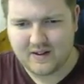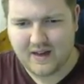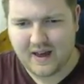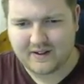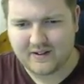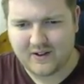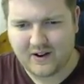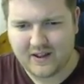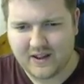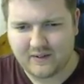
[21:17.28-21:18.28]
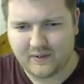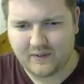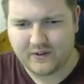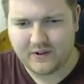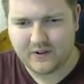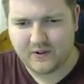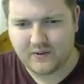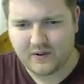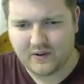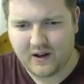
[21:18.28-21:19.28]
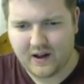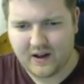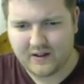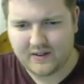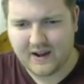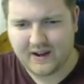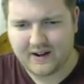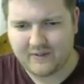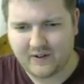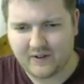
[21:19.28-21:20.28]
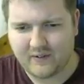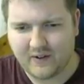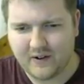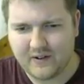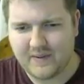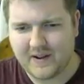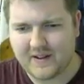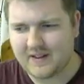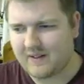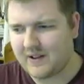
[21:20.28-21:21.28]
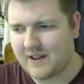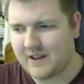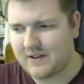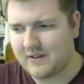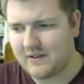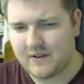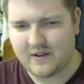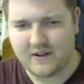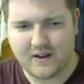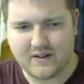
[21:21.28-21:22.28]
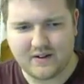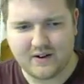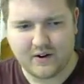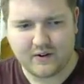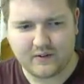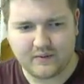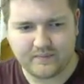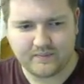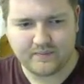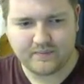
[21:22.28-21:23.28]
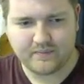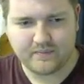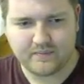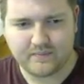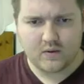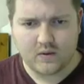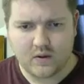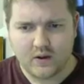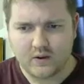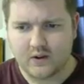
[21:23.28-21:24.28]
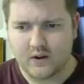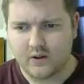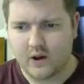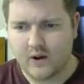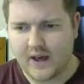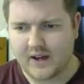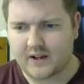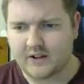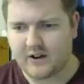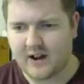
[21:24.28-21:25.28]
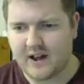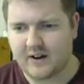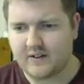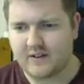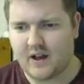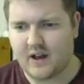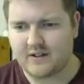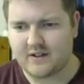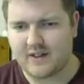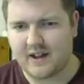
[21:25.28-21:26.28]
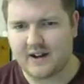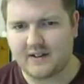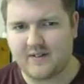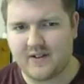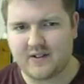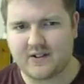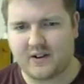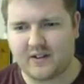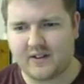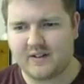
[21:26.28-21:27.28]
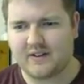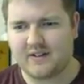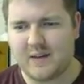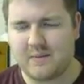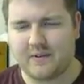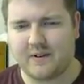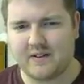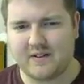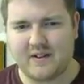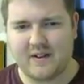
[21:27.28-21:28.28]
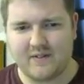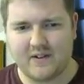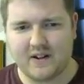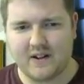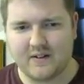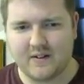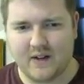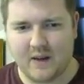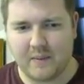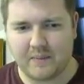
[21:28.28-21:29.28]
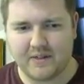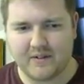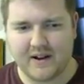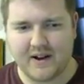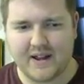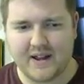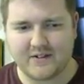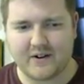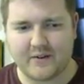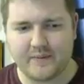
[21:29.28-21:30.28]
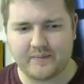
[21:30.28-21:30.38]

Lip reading: x not equal to negative 1/4, because that would give you 0. So go ahead and try out synthetic division on this example and see if you can come up with the right answer.